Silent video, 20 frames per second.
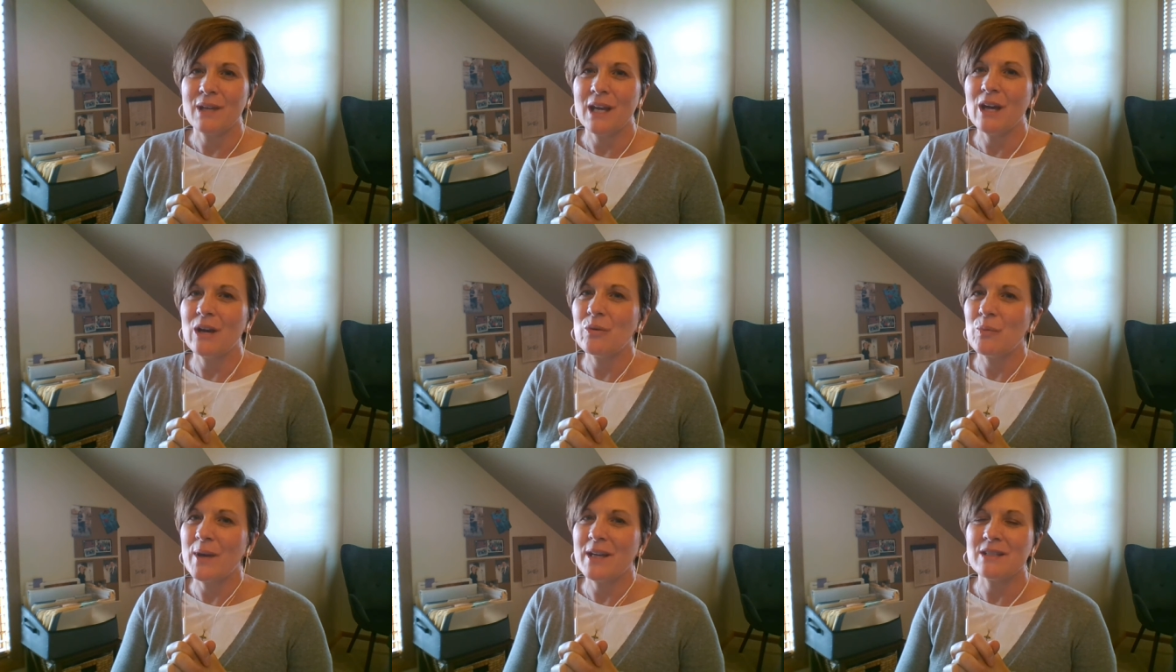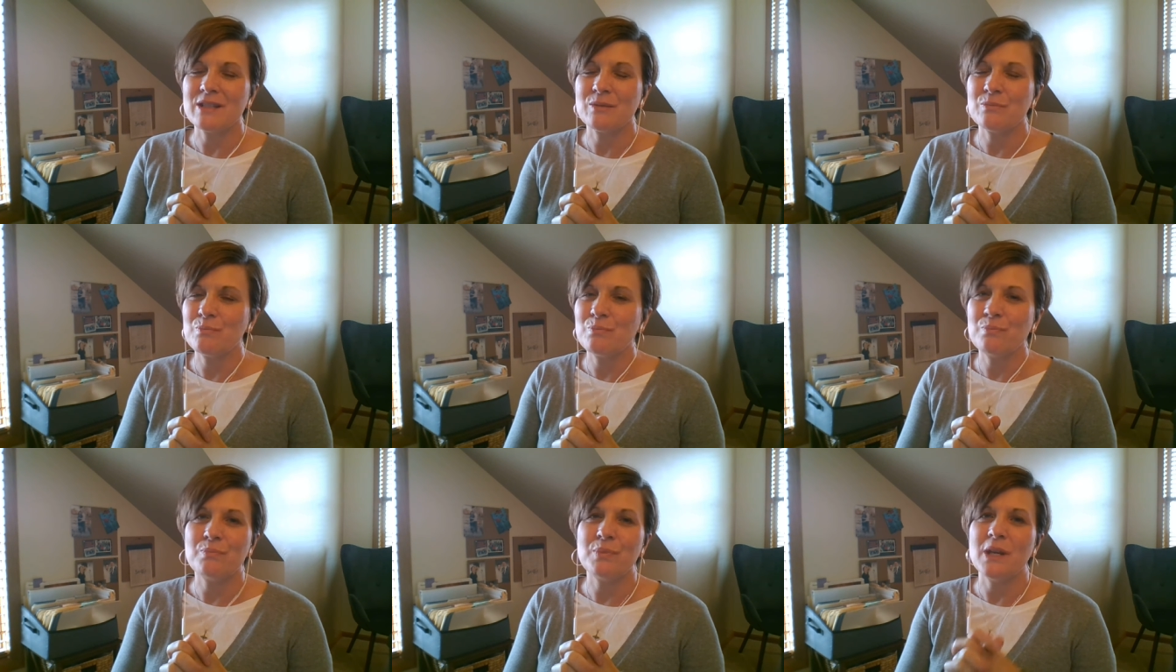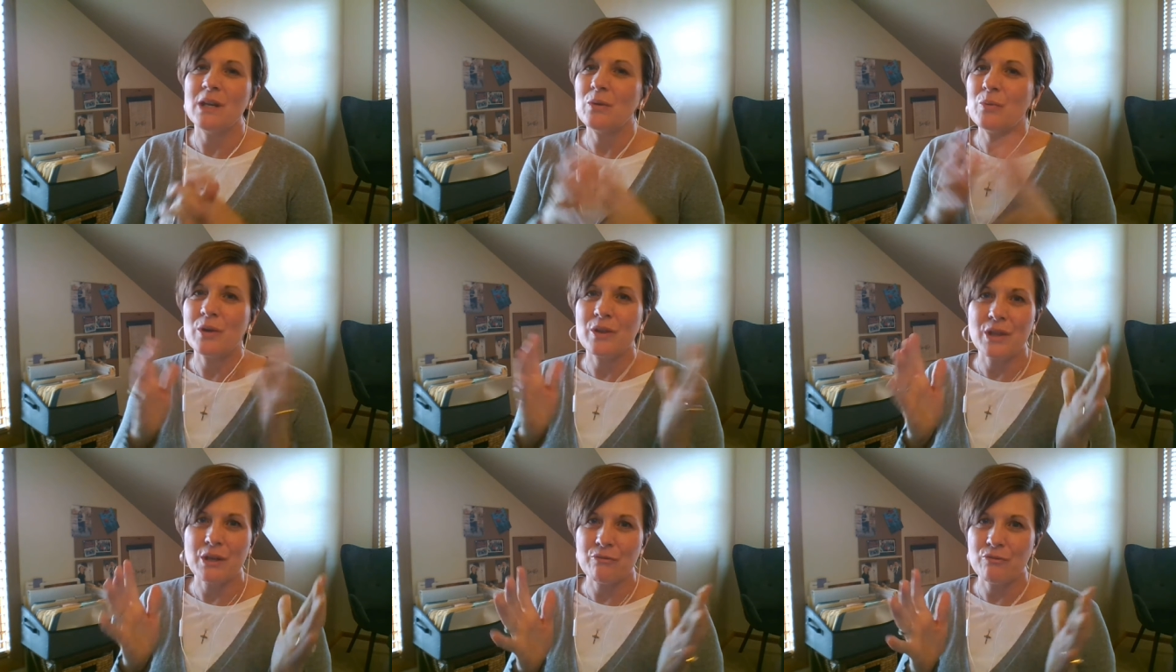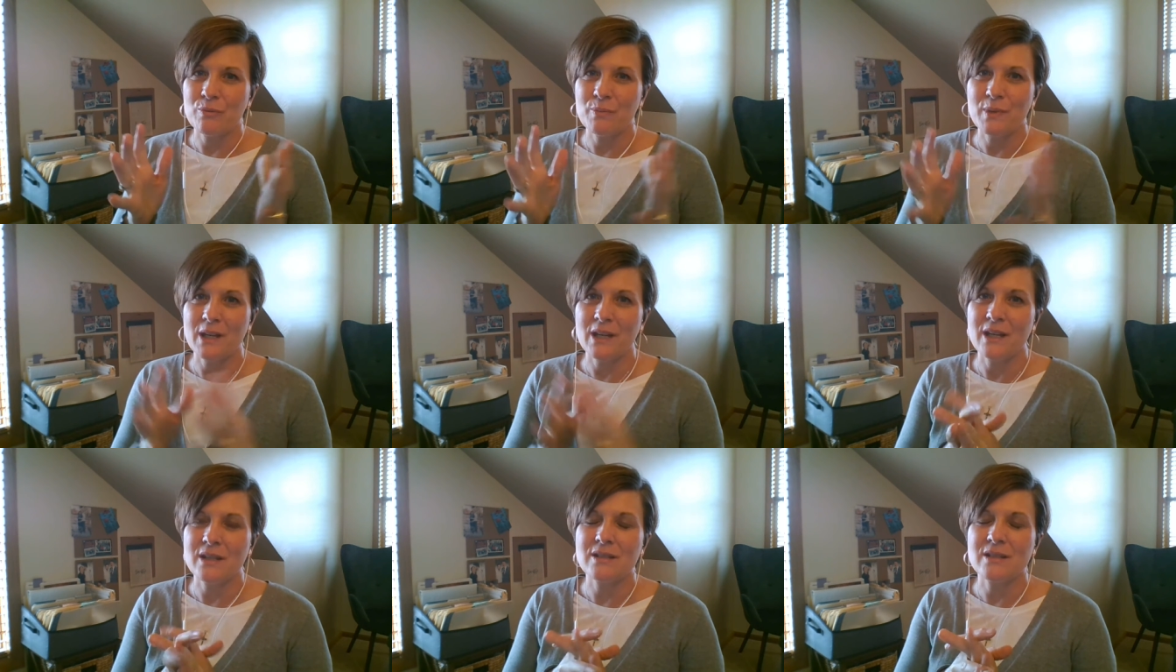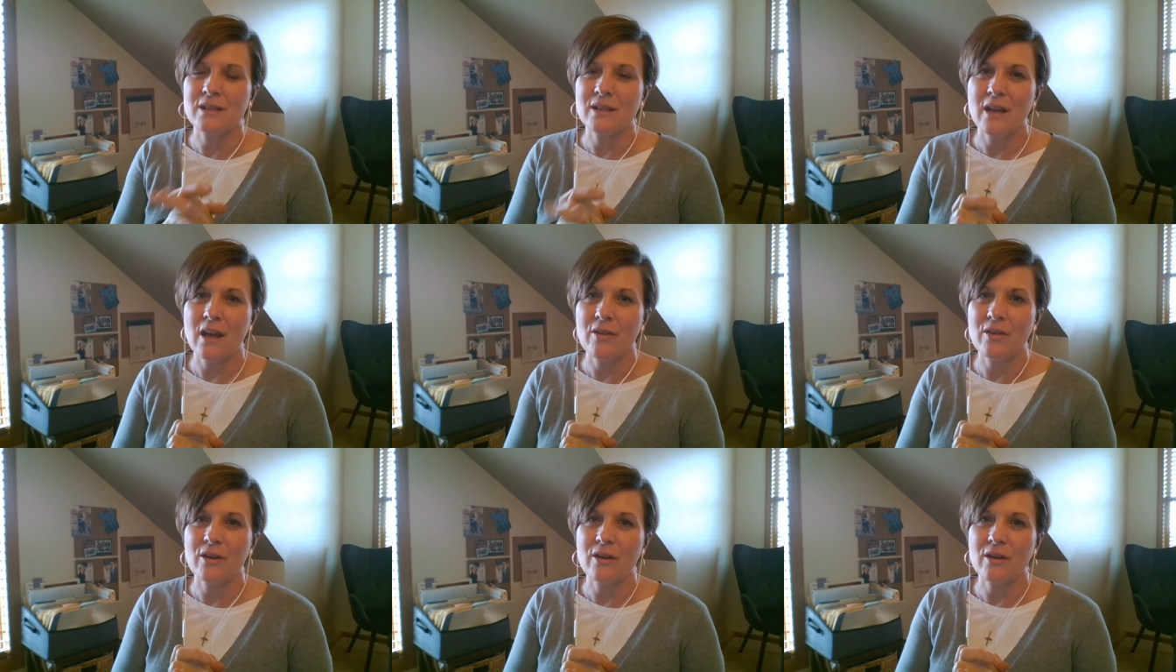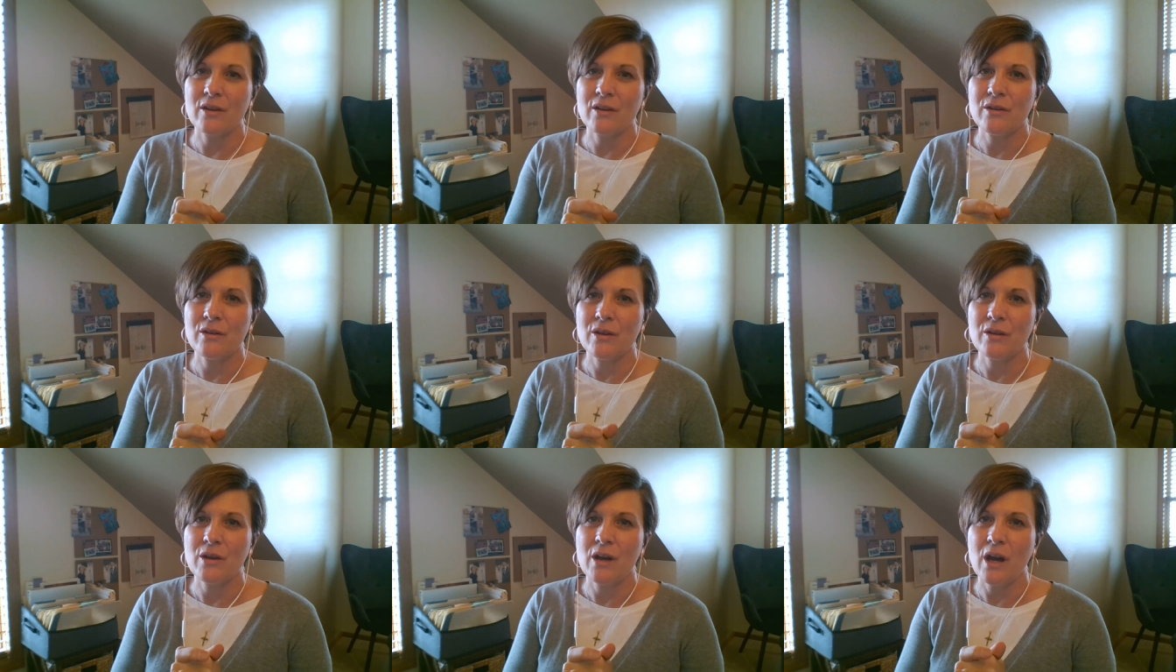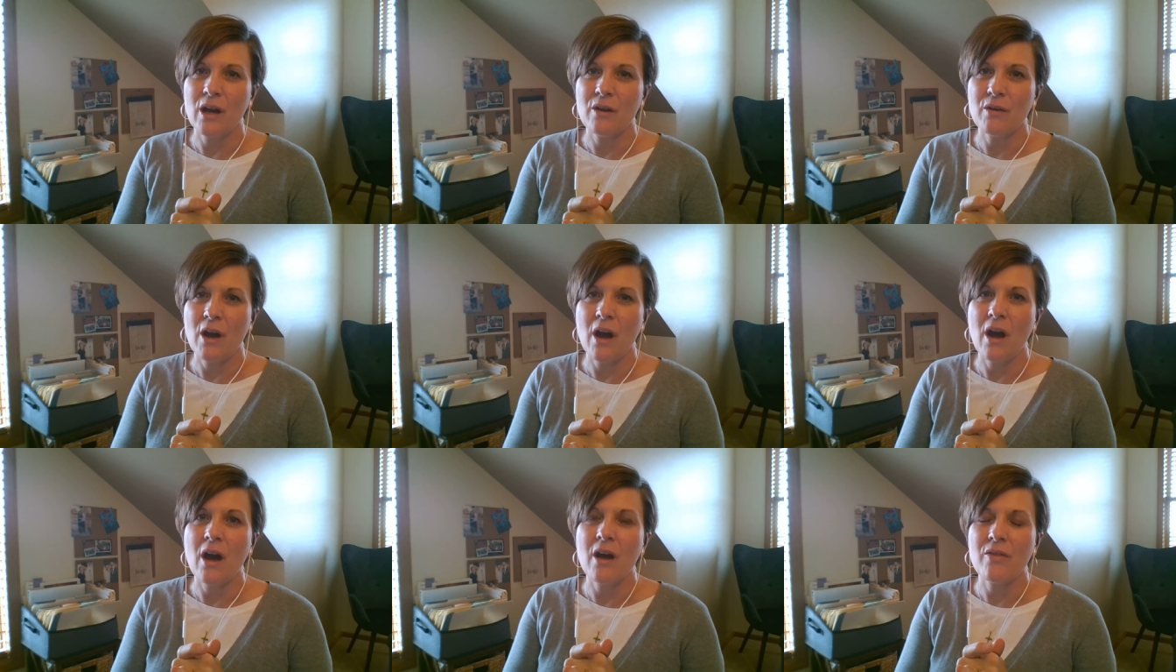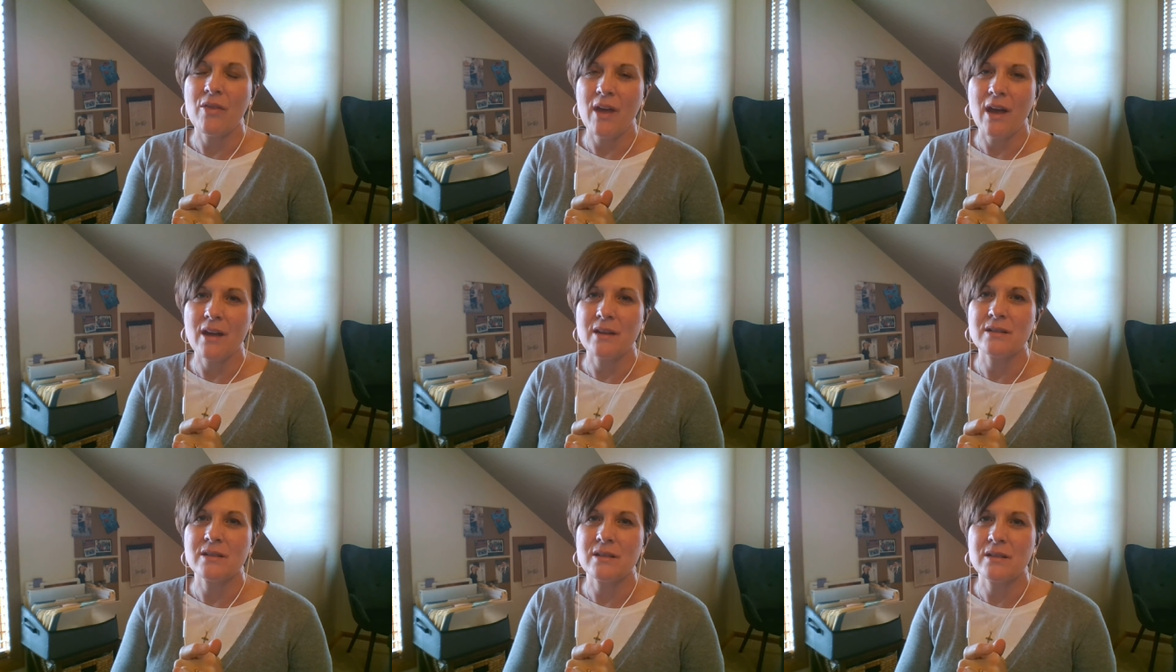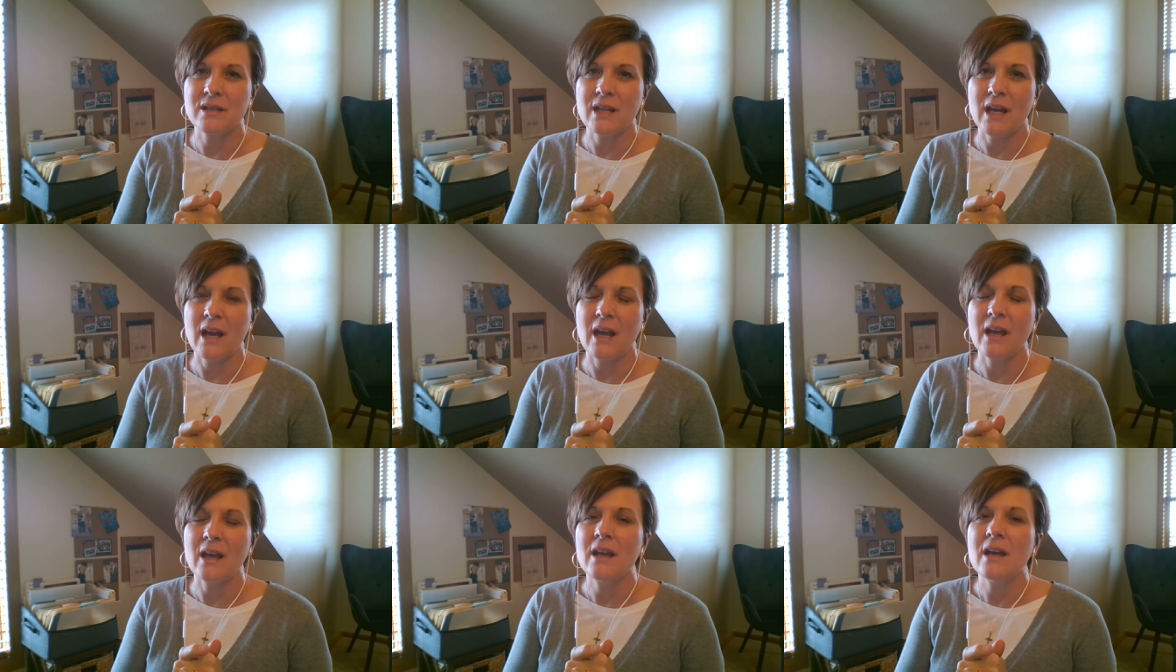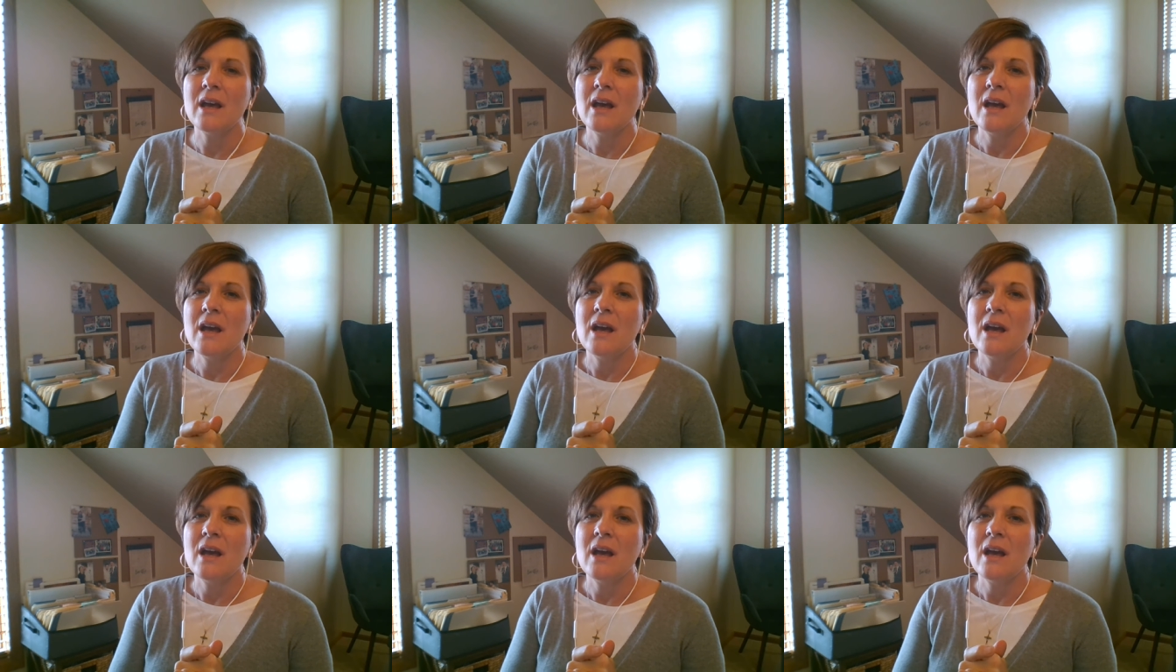can't wait to be with everybody together on that day.